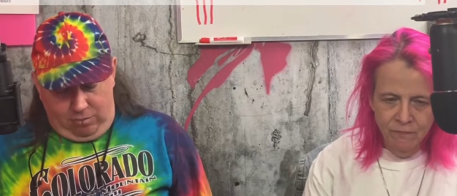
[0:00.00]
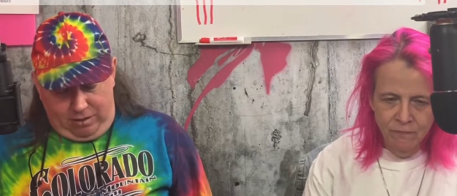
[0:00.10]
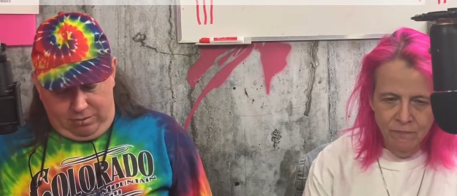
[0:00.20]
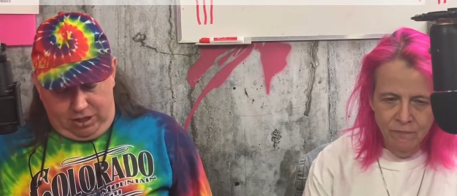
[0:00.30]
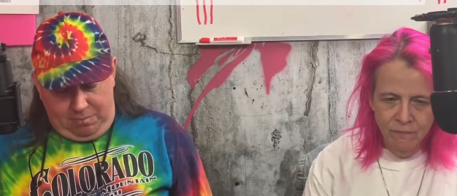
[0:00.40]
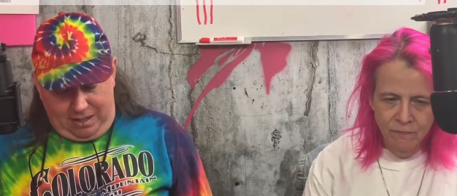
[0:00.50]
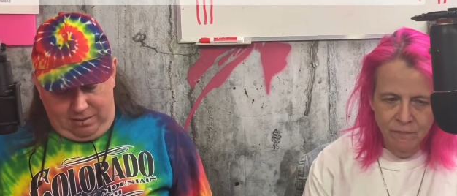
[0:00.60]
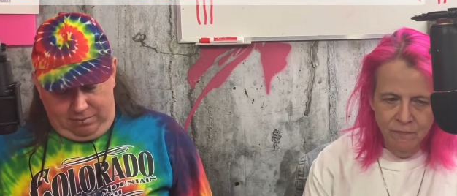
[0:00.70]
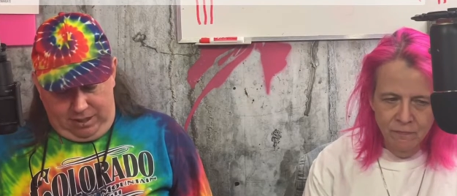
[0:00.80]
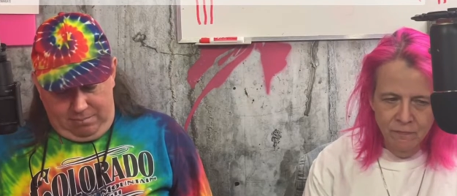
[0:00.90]

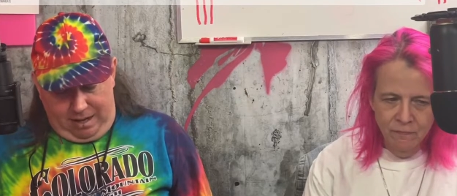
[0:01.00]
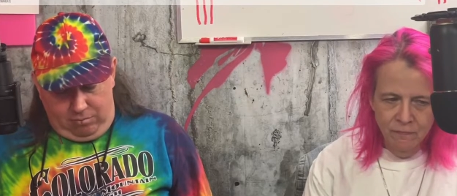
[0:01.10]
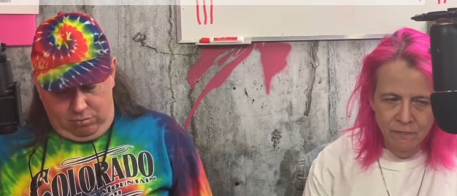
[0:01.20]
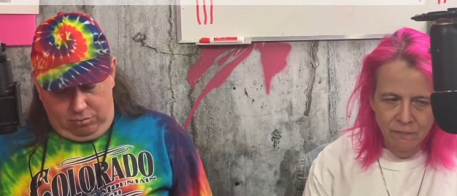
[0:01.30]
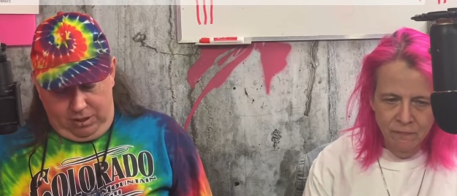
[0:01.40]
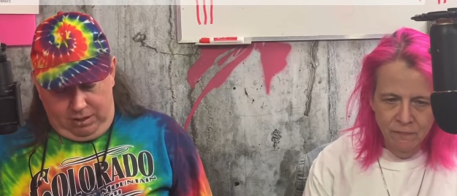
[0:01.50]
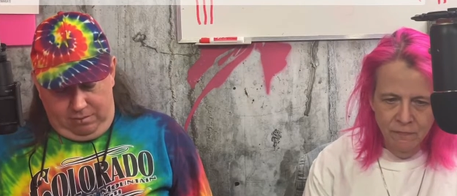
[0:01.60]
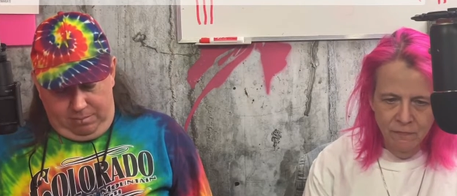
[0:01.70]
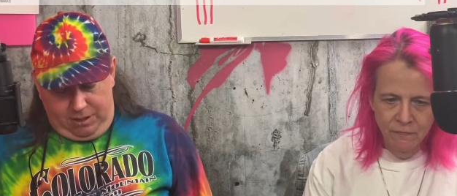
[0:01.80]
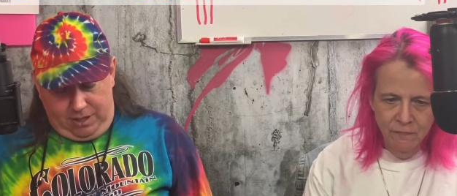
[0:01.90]
Speaker 1: retrospectively by ruling of
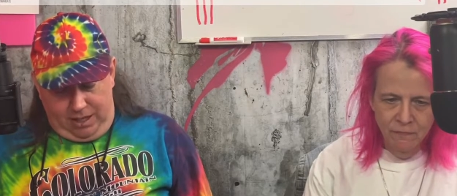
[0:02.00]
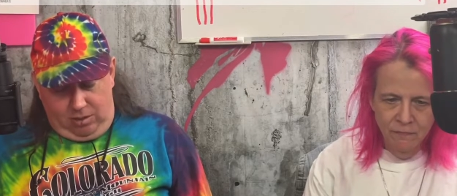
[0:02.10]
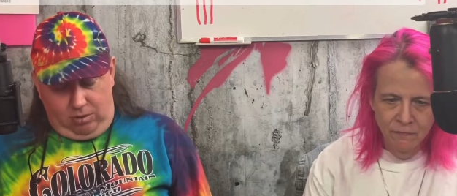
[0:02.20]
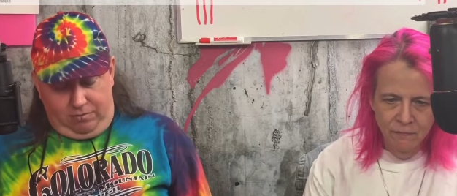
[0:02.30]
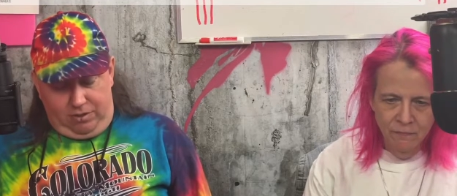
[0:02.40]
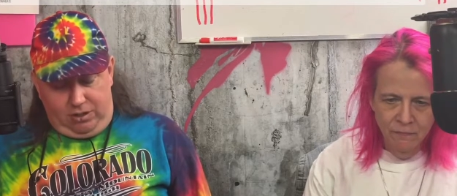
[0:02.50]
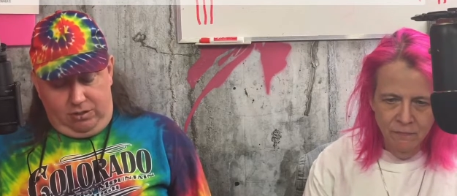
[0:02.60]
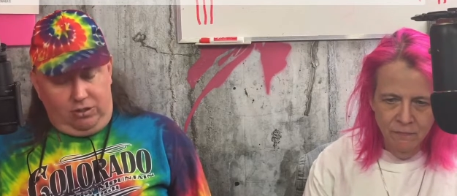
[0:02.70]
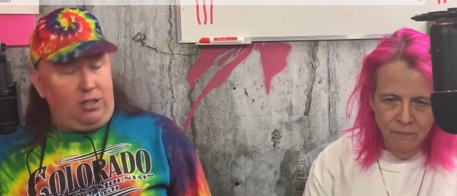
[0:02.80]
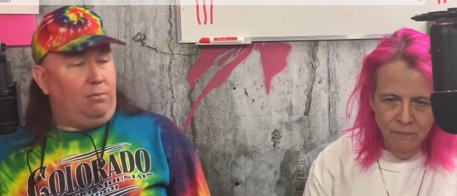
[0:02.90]
the presiding
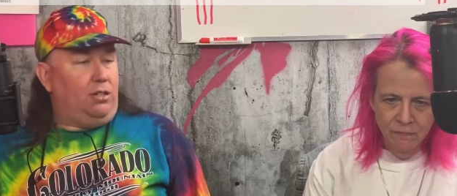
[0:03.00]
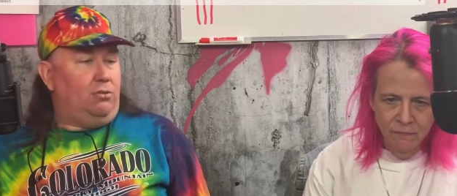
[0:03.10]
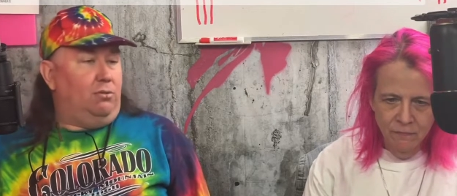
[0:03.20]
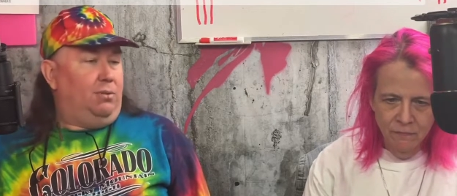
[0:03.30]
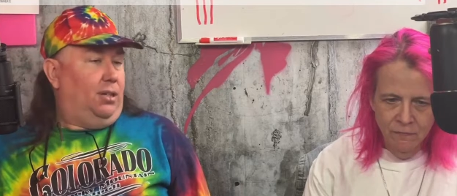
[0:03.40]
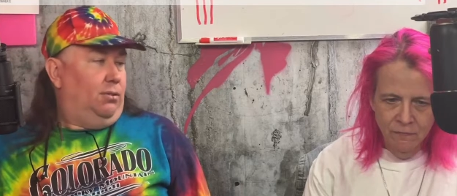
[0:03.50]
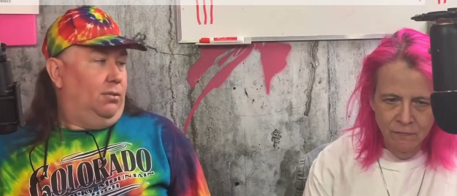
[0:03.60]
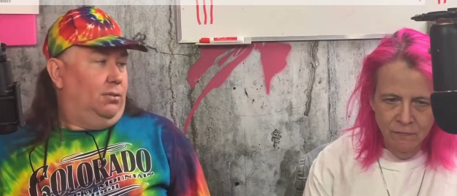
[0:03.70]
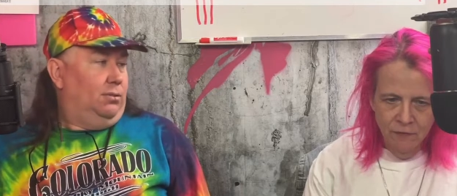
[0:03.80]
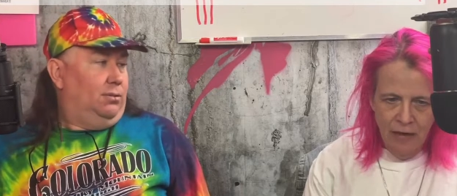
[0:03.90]
officer subject to appeal.
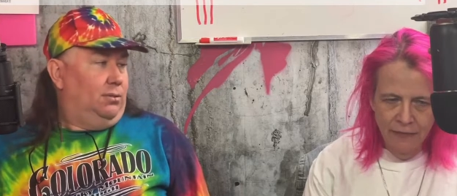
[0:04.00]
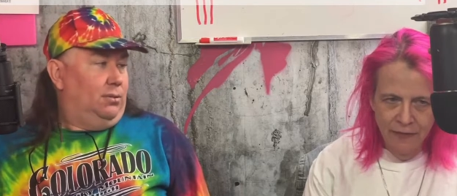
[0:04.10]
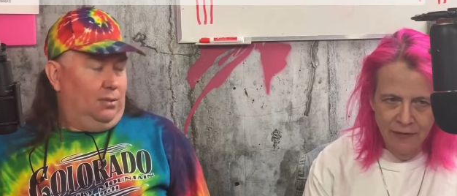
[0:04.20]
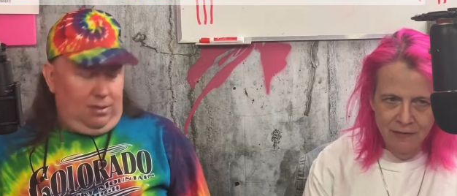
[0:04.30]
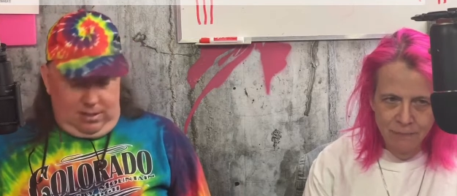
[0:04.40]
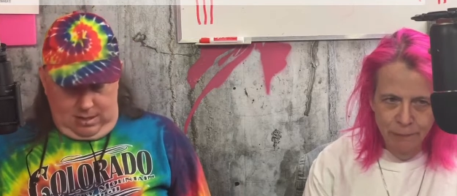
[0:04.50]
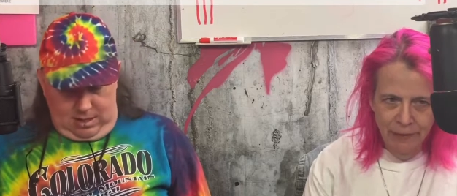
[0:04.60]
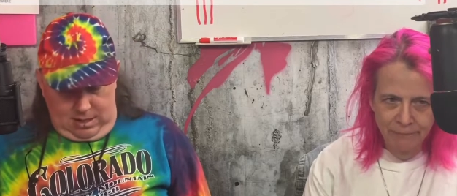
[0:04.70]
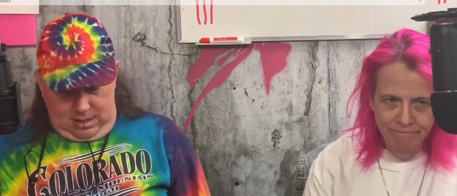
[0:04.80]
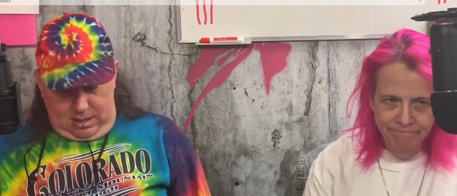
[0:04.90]
Speaker 2: I think it's
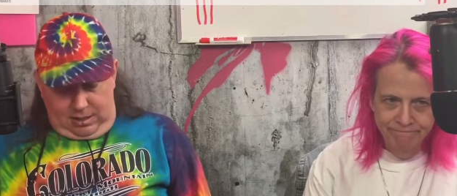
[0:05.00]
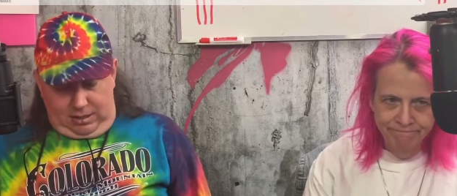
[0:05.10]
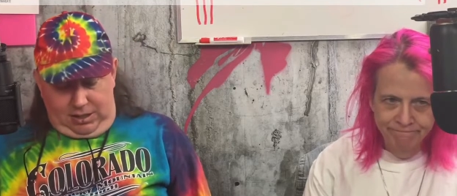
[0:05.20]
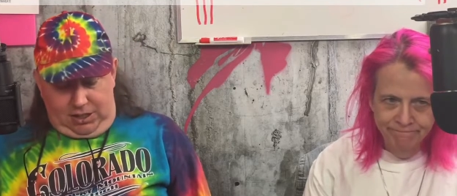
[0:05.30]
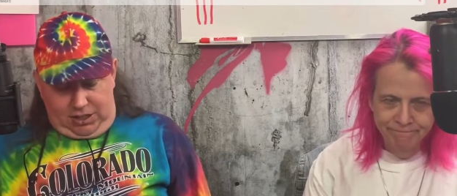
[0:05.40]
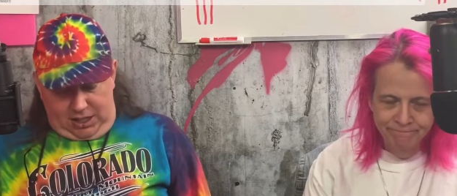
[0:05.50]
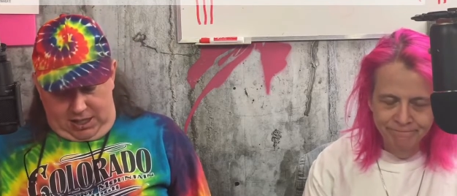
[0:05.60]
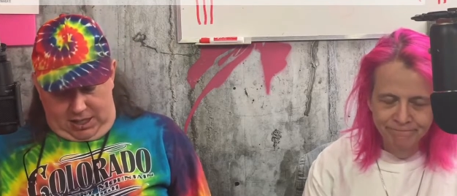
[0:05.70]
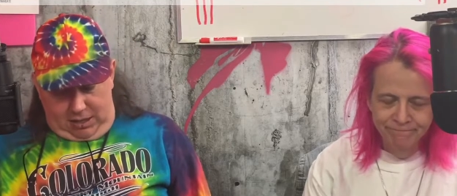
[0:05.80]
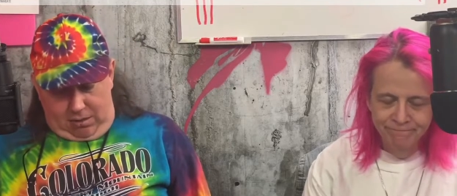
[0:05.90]
B.
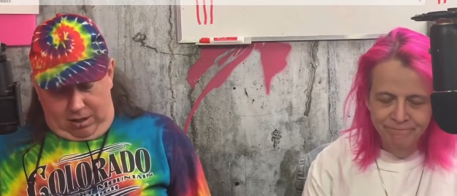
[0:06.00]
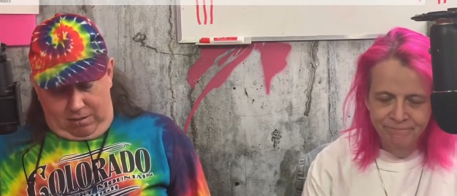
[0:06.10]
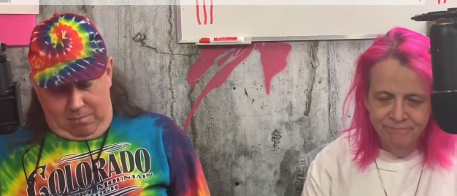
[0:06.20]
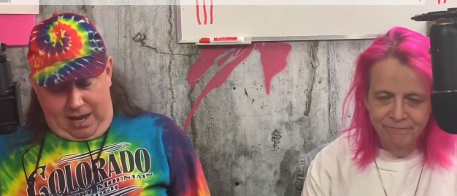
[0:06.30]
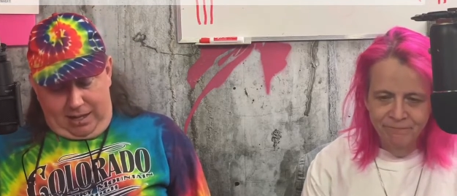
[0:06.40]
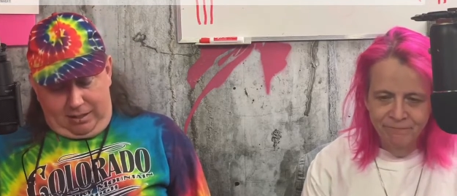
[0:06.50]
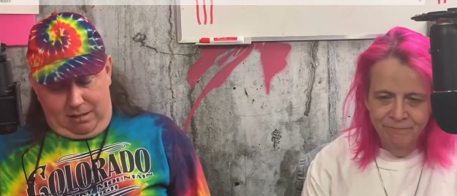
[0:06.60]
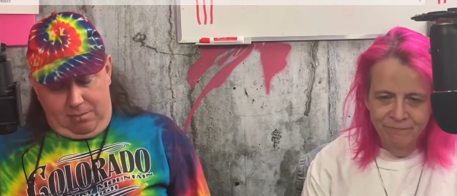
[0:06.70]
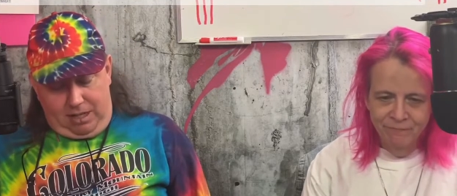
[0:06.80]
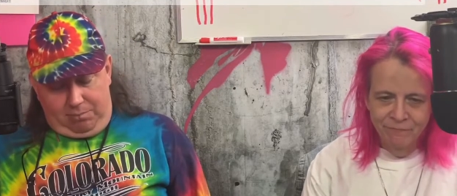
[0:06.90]
Speaker 1: C automatically
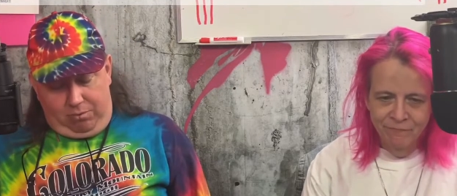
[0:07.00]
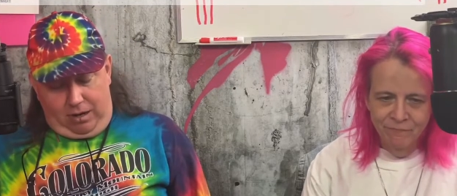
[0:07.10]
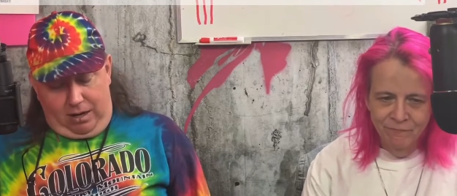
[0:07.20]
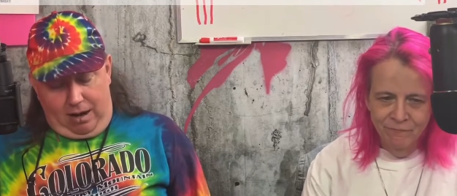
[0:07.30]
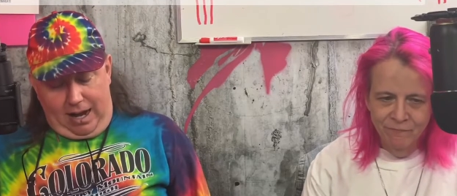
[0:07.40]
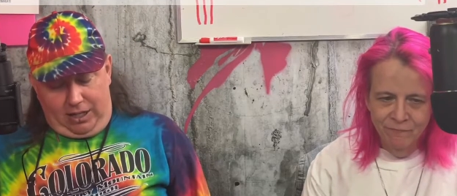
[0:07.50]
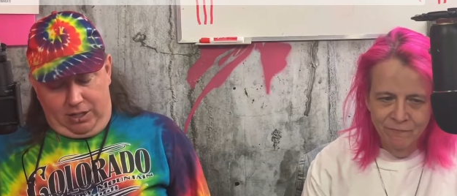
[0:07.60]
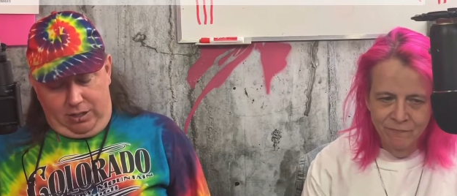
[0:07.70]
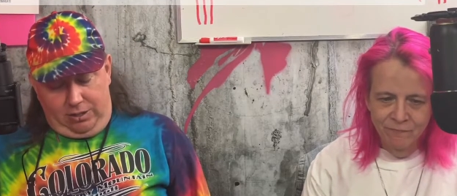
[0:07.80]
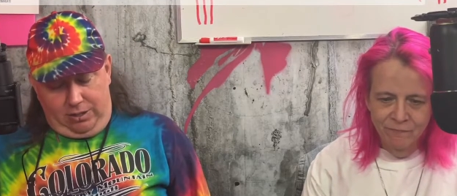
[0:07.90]
makes prior
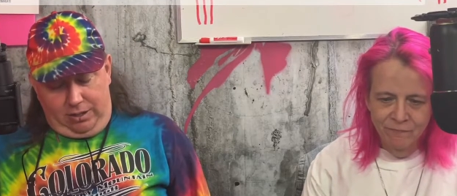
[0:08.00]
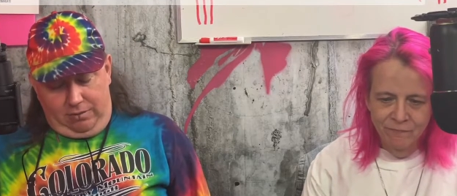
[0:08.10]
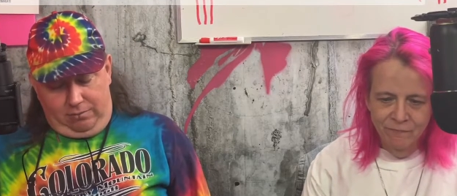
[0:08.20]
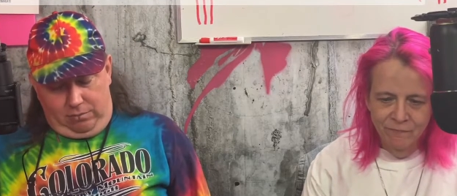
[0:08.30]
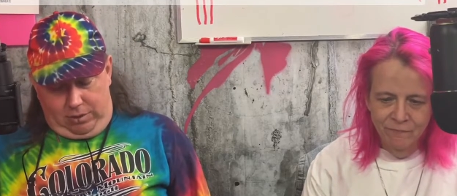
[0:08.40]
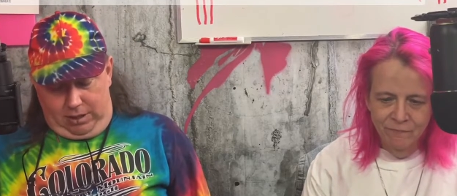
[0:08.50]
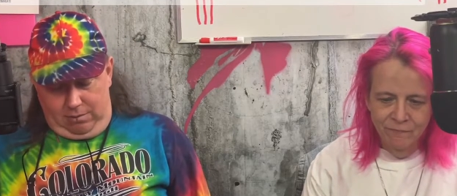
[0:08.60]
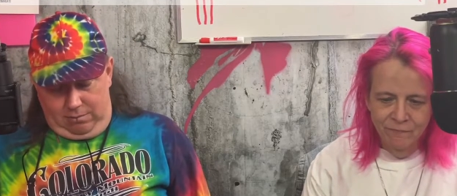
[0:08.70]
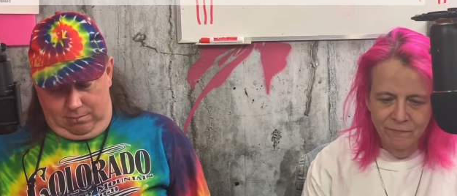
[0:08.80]
action null and void.